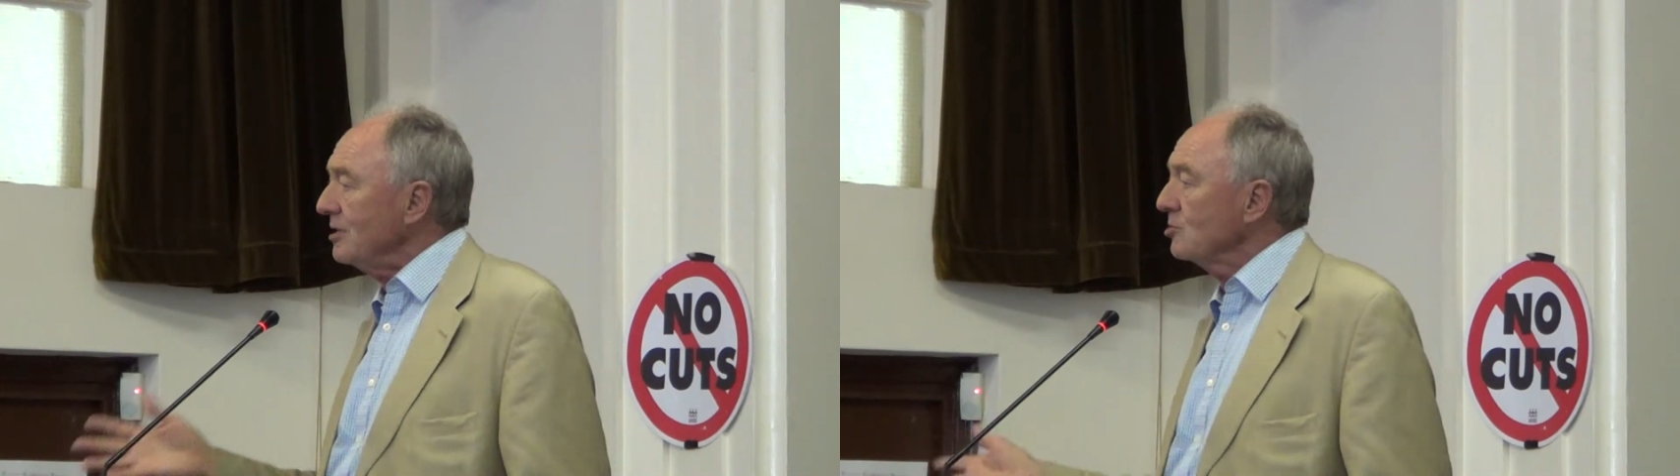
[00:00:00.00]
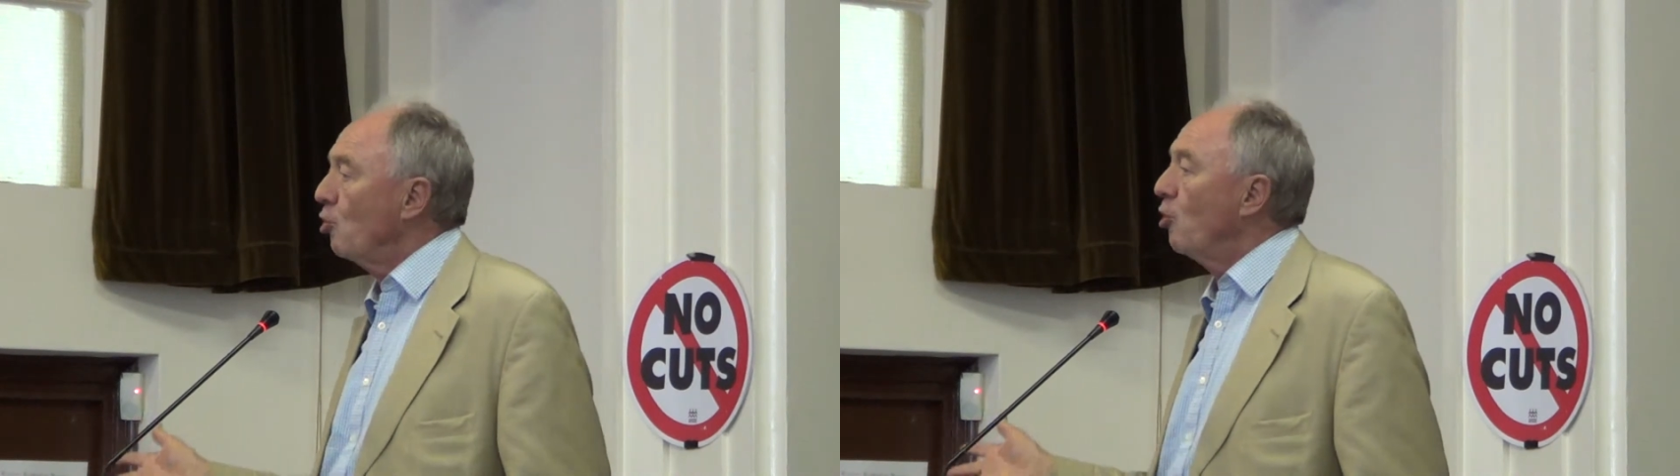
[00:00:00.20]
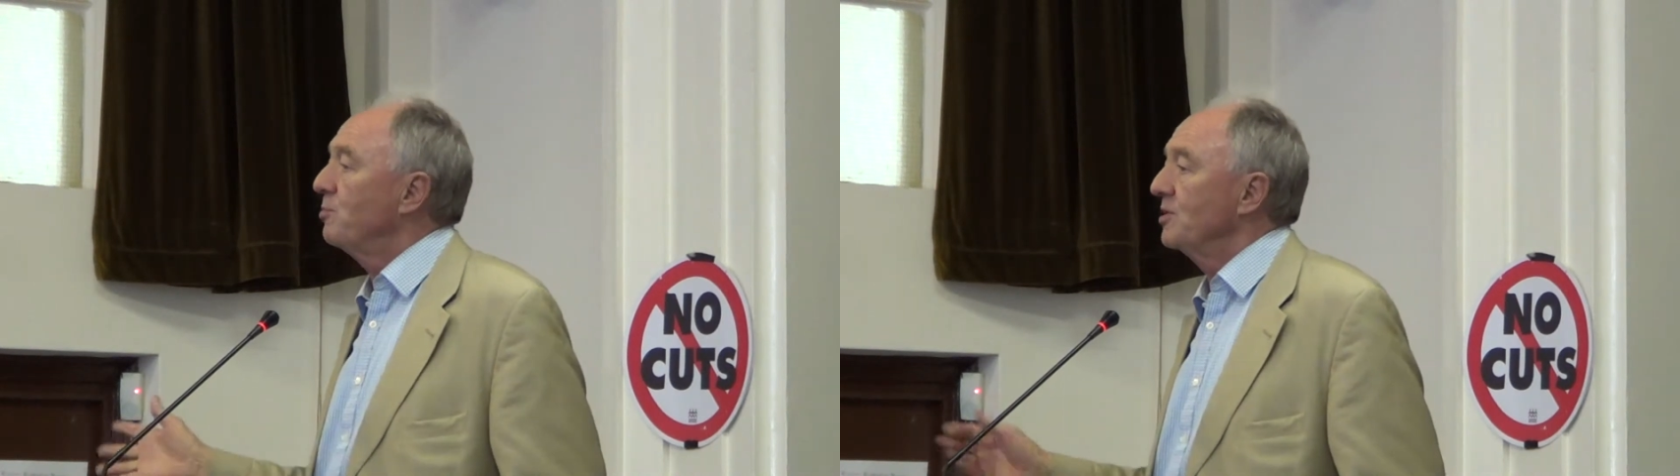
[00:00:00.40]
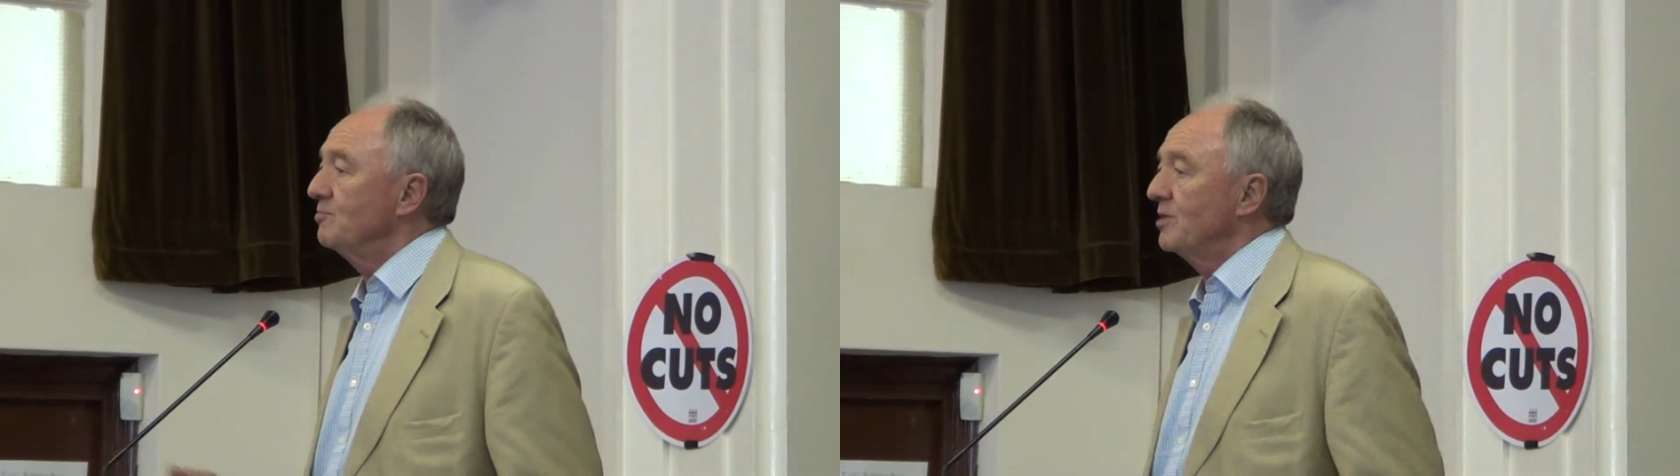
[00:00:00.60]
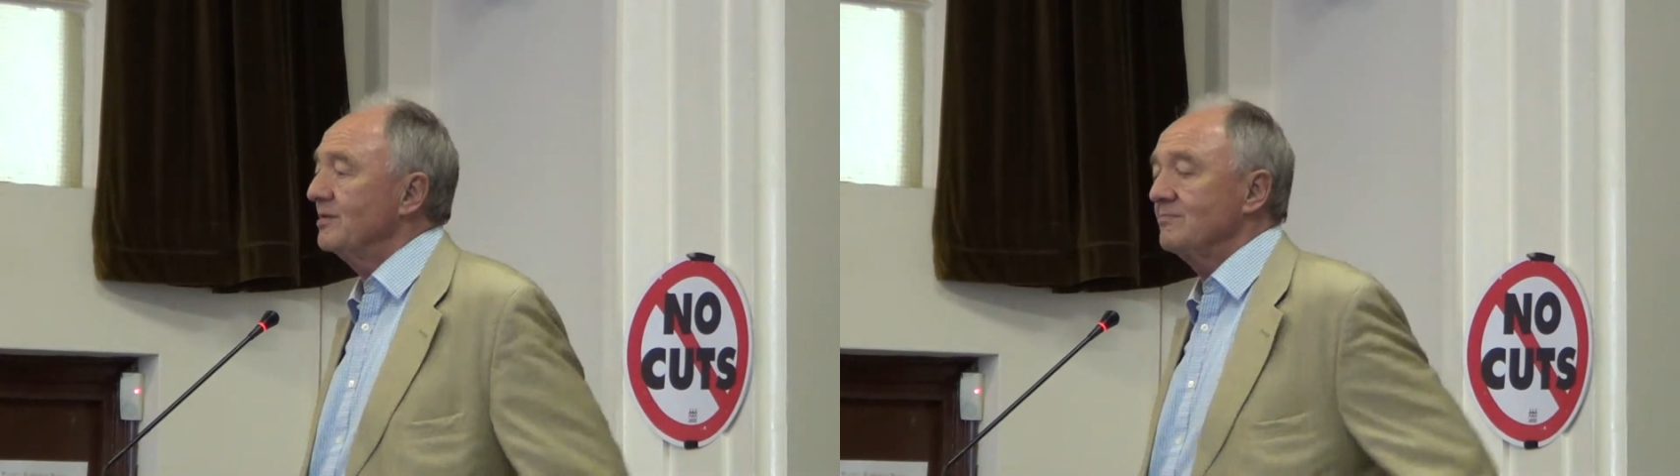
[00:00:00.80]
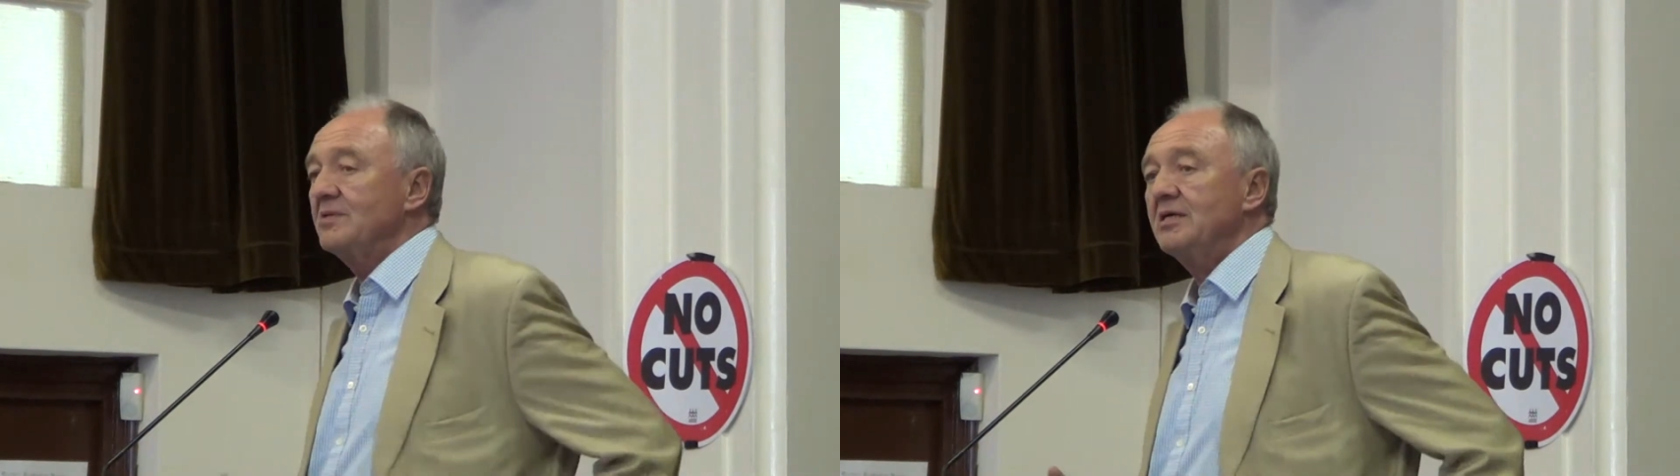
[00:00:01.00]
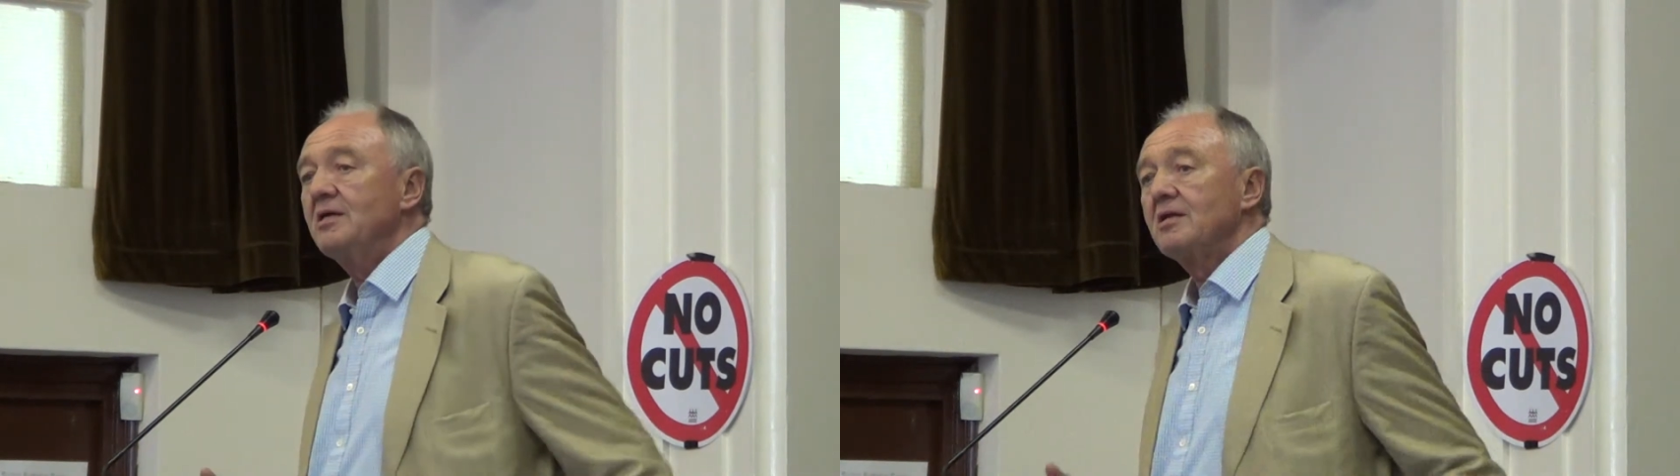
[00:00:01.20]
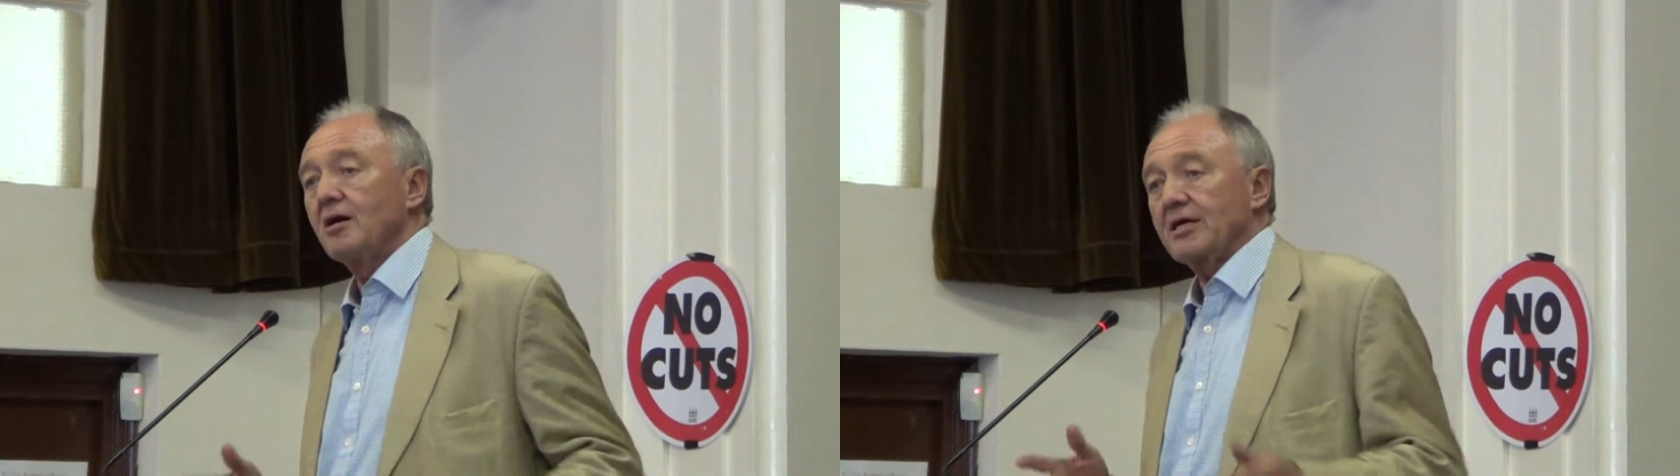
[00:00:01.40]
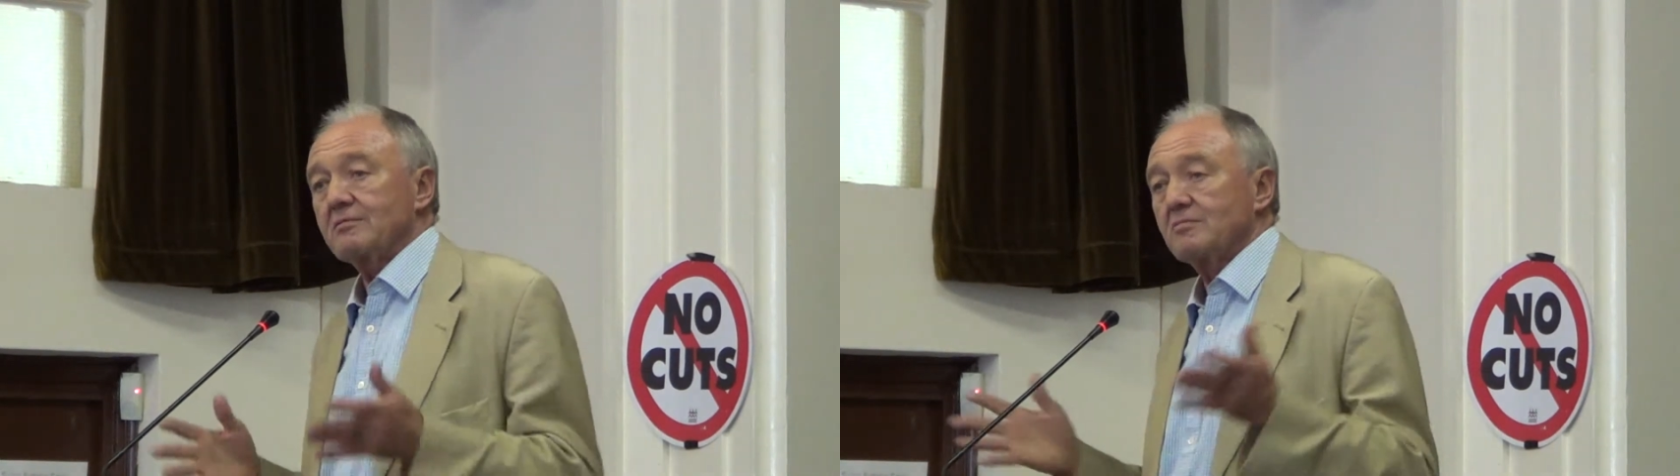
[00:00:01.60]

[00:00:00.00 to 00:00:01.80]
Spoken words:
corporate Britain, like